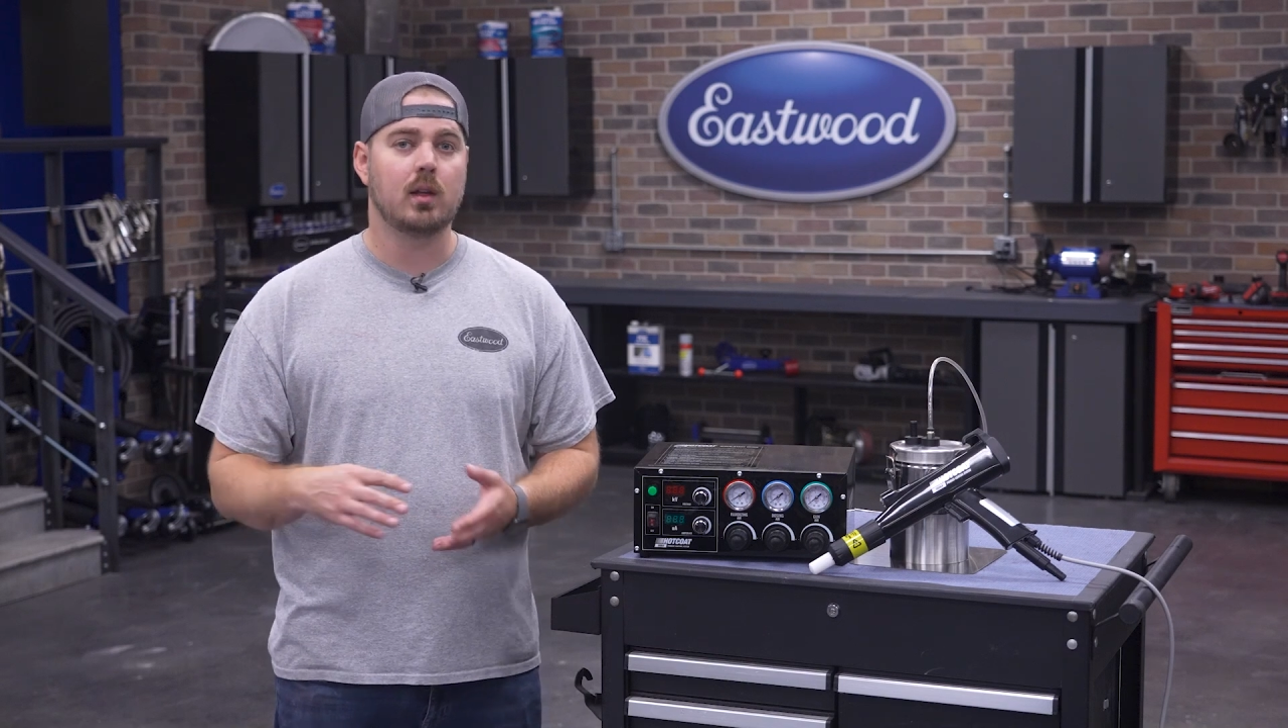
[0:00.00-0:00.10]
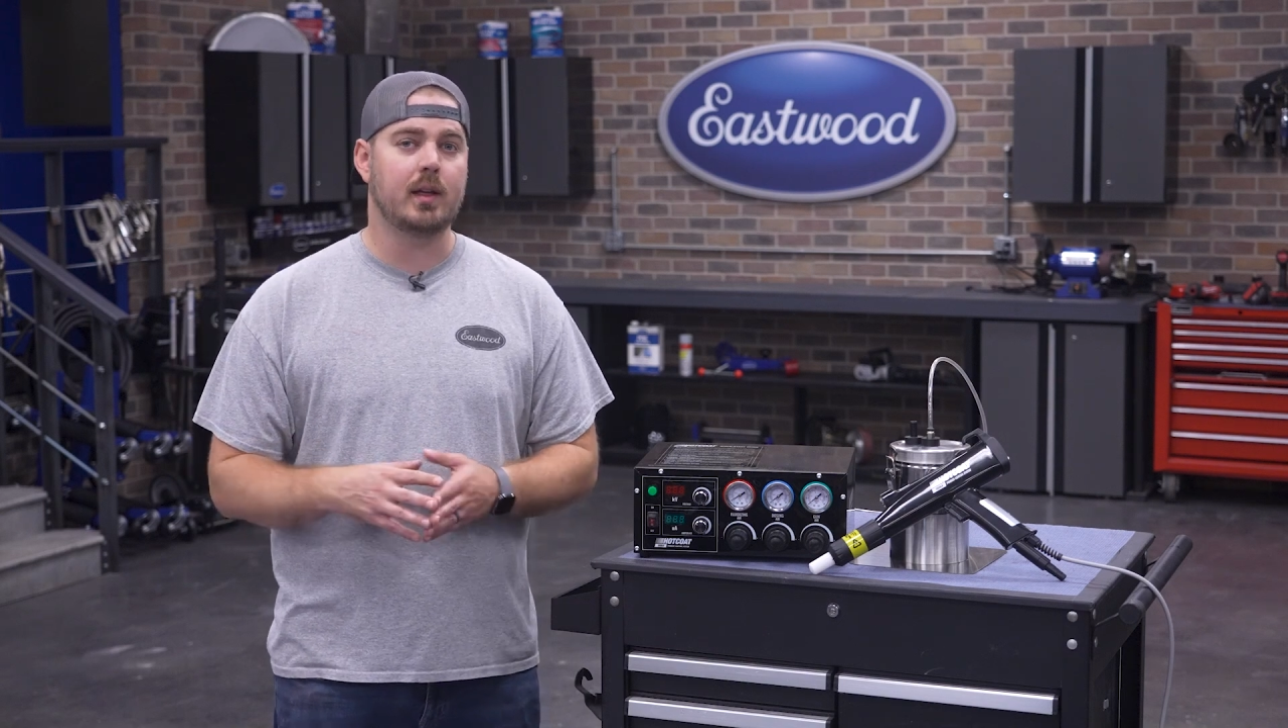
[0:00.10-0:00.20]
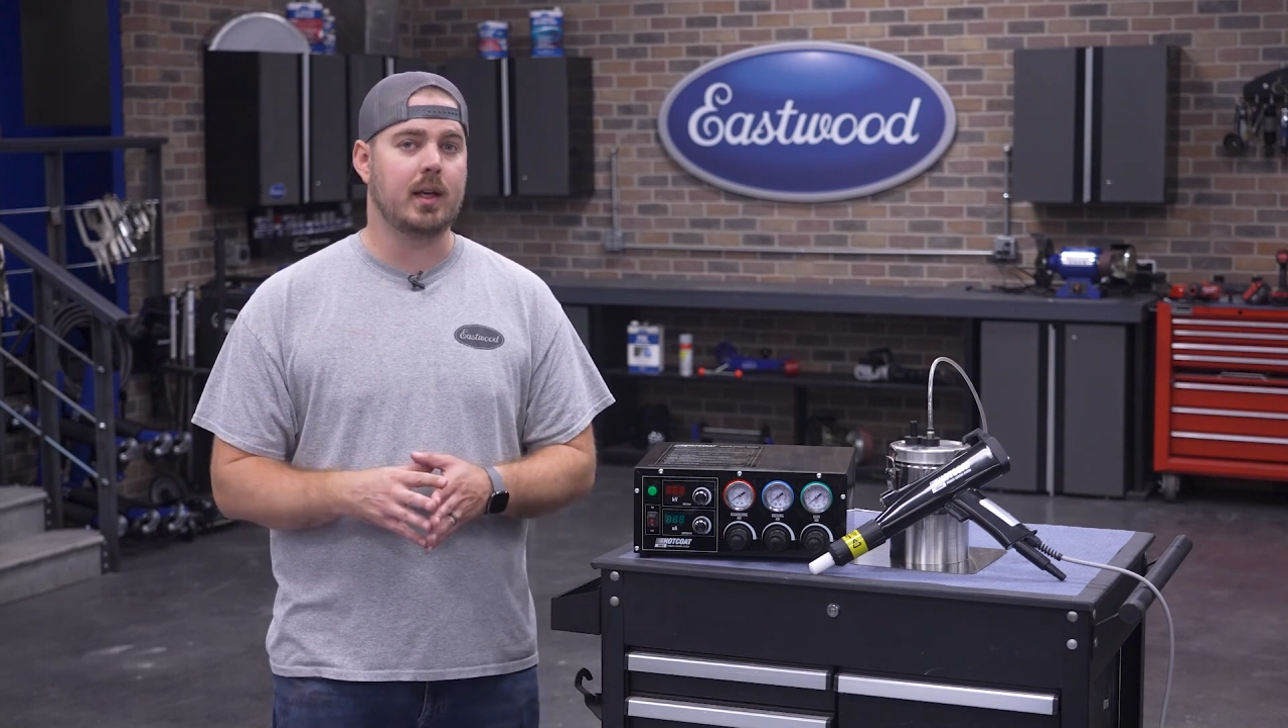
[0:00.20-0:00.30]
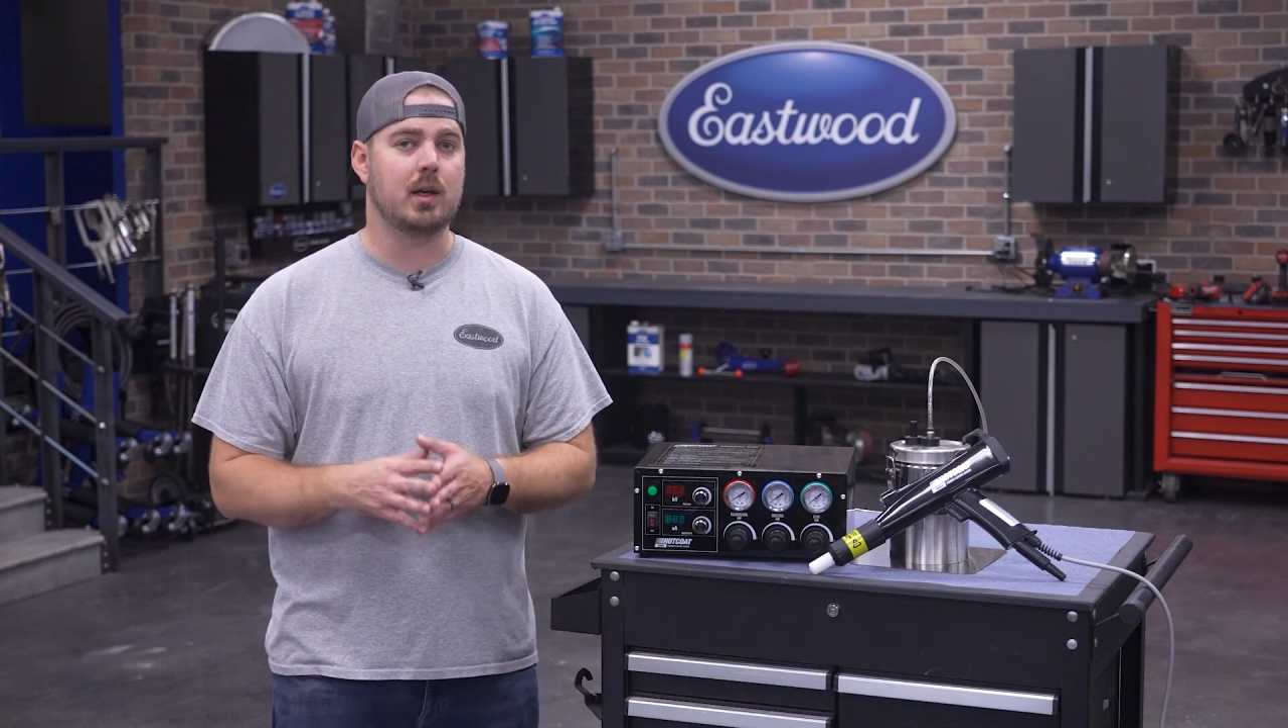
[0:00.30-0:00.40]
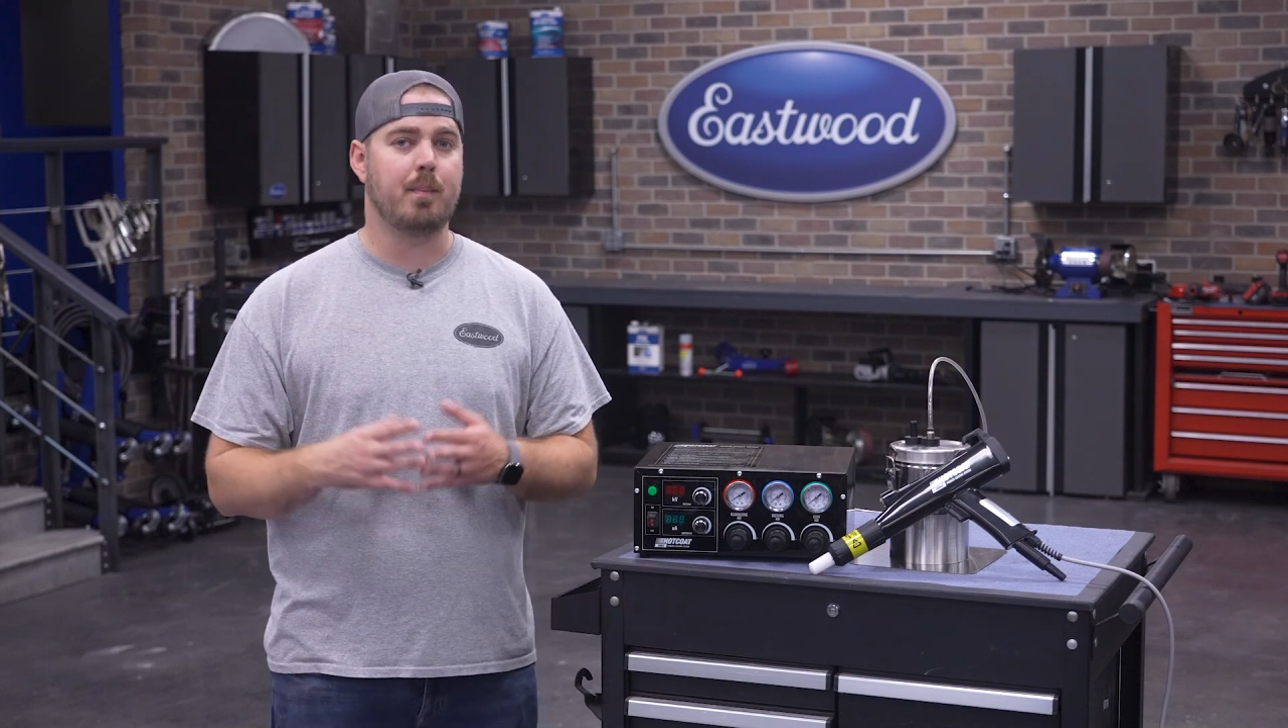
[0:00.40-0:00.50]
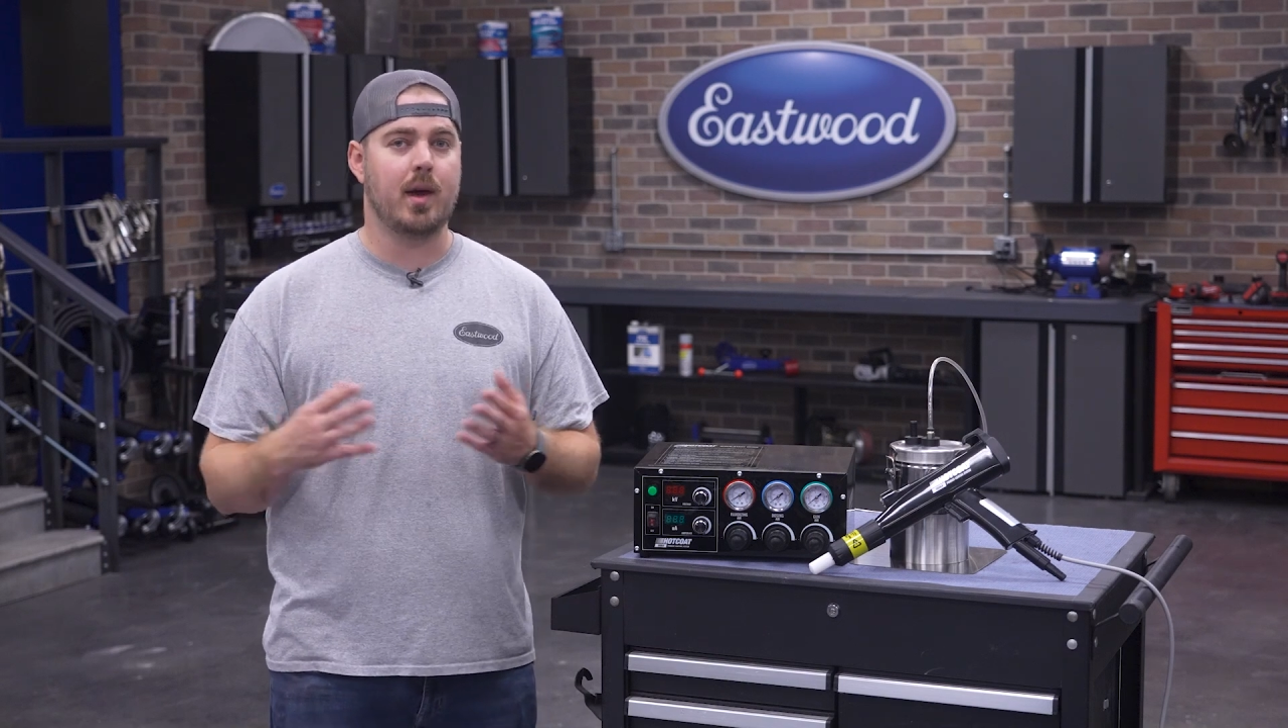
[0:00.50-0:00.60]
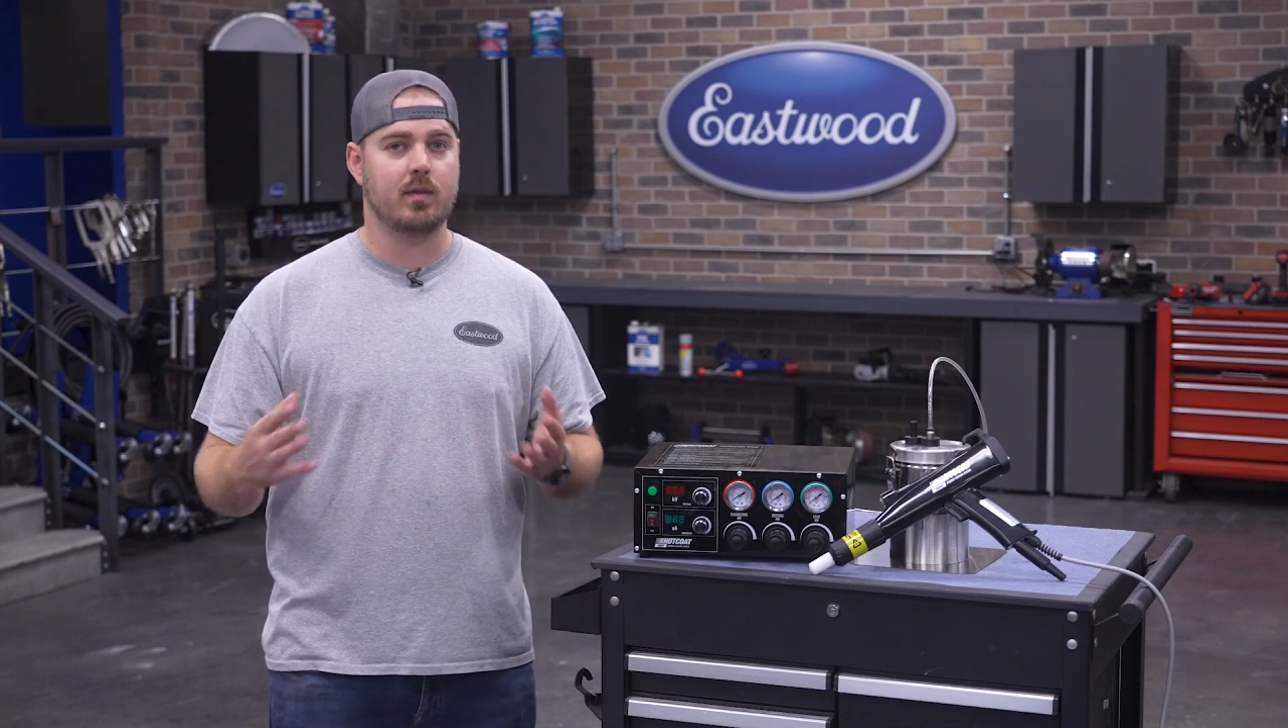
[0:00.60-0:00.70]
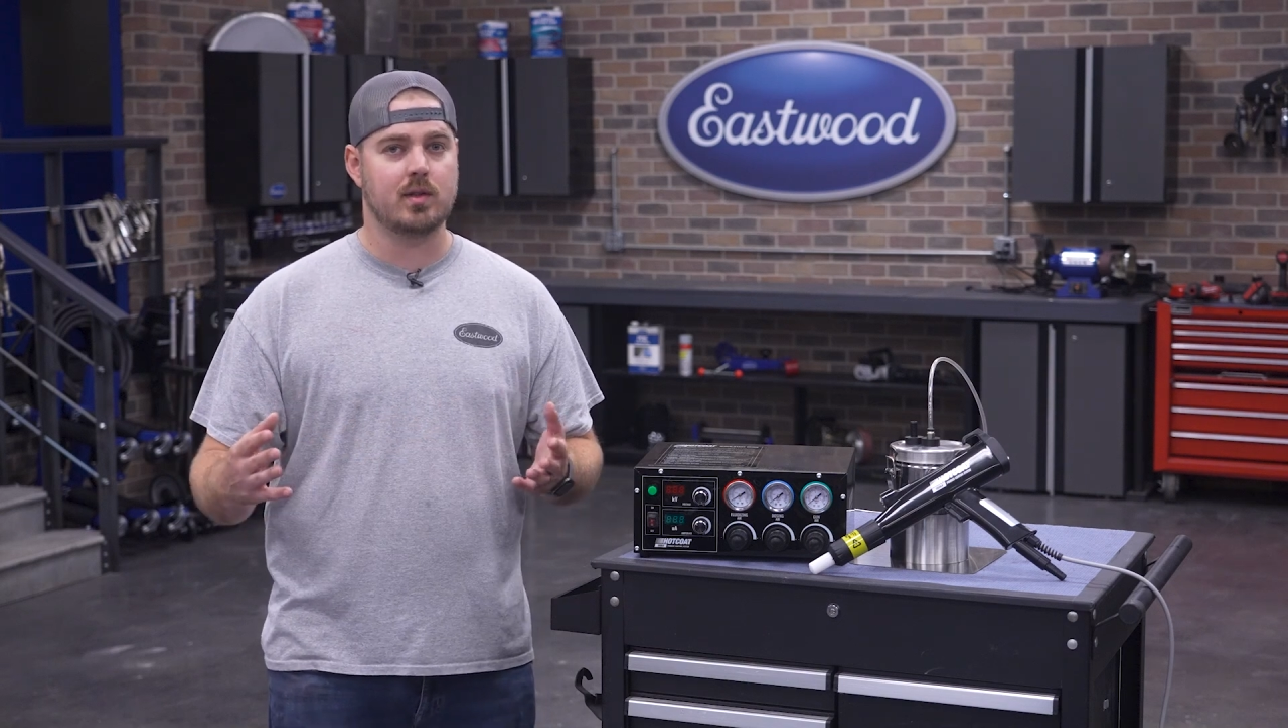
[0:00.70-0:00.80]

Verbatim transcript: leading to better